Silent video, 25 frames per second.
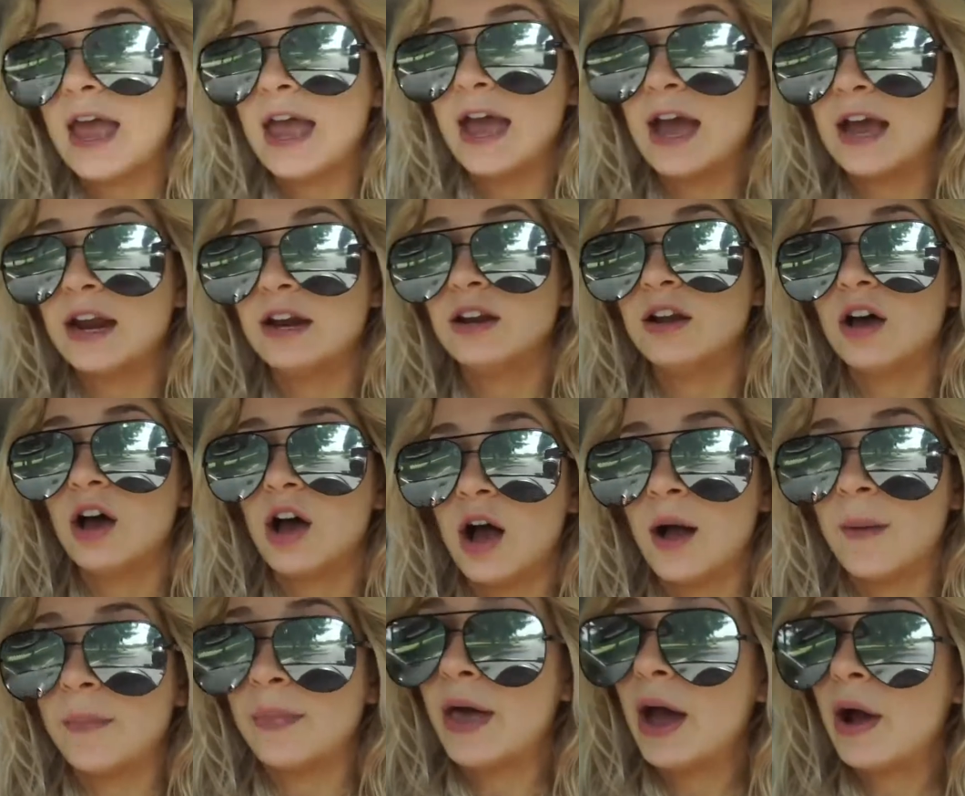and
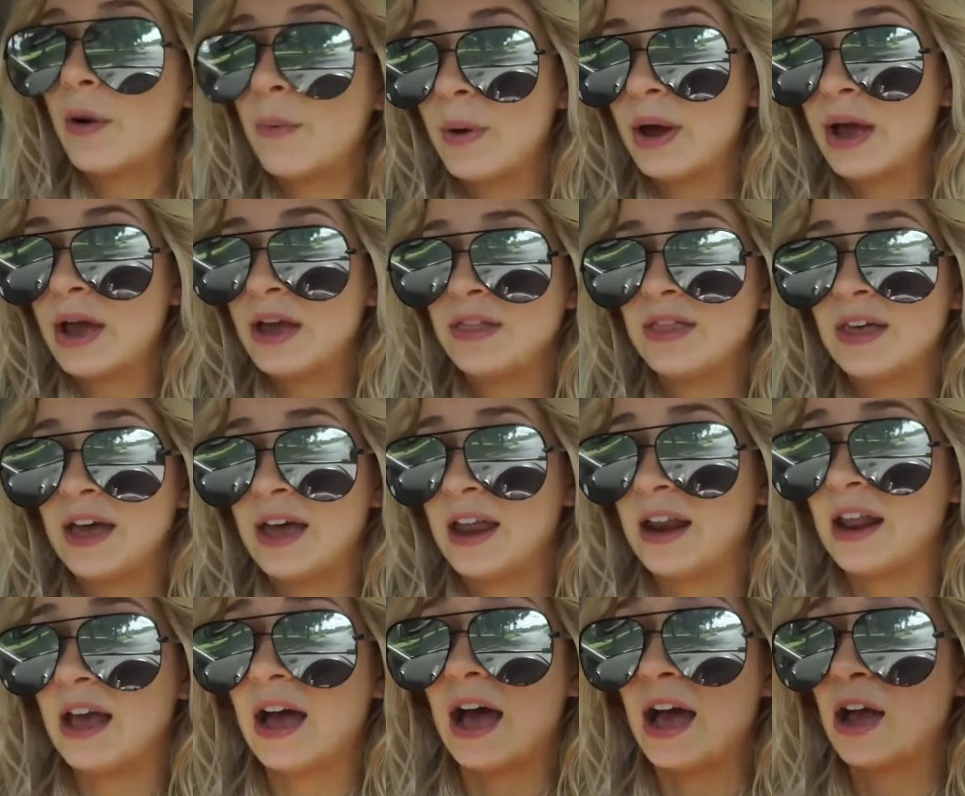um, that way
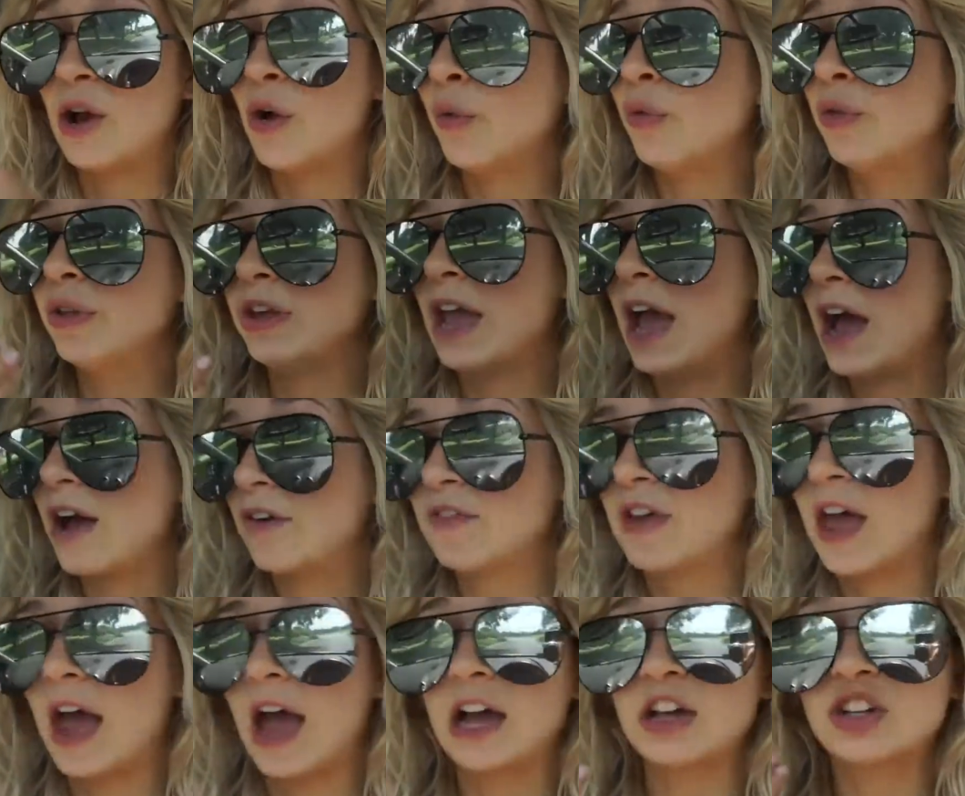that I only
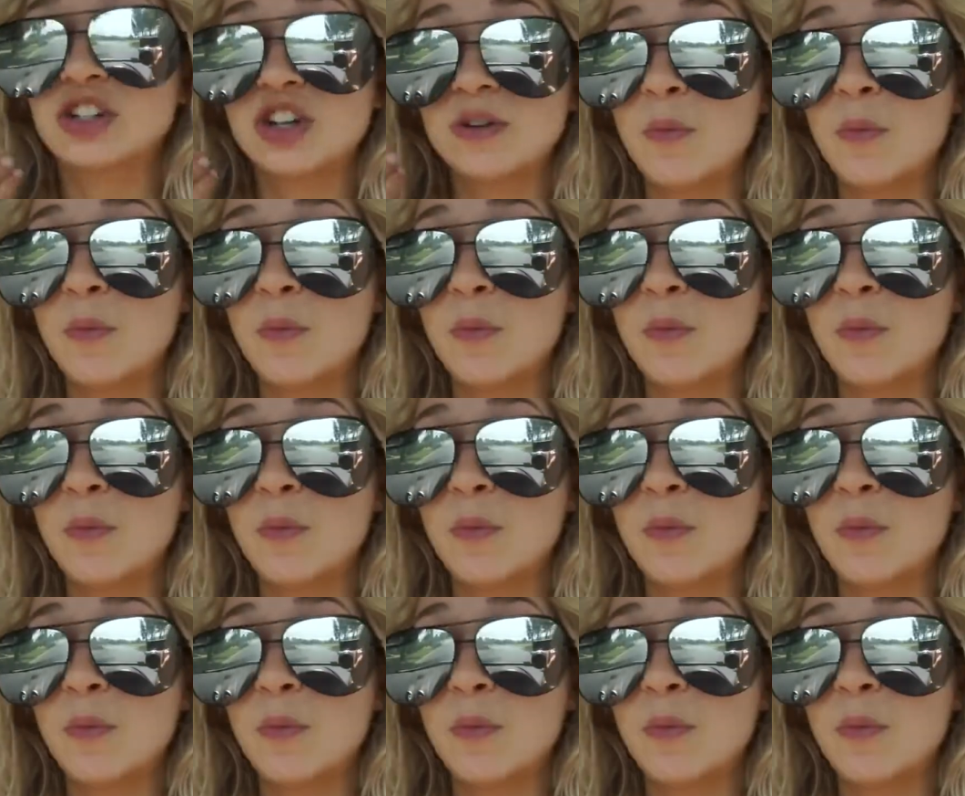have cash